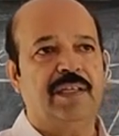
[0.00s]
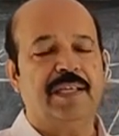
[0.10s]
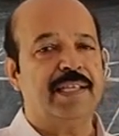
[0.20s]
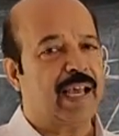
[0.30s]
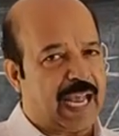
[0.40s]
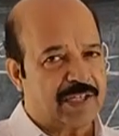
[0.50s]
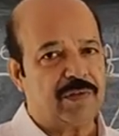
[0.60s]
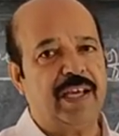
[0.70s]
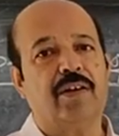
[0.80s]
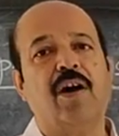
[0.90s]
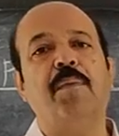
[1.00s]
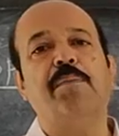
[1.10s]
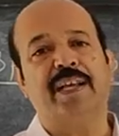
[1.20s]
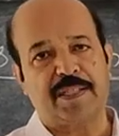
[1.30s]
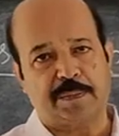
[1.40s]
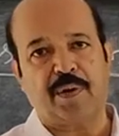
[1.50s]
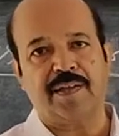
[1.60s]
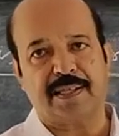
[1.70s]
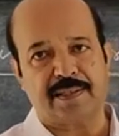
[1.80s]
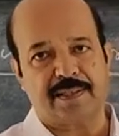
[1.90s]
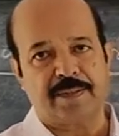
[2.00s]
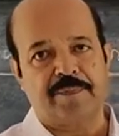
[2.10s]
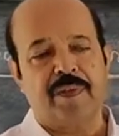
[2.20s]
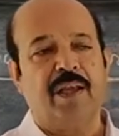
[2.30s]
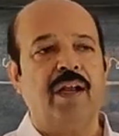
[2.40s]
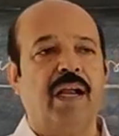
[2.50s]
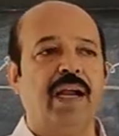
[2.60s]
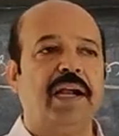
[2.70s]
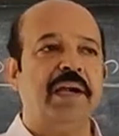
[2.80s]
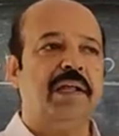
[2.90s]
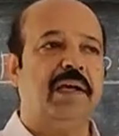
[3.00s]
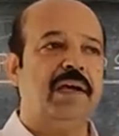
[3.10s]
is actually a complex process. And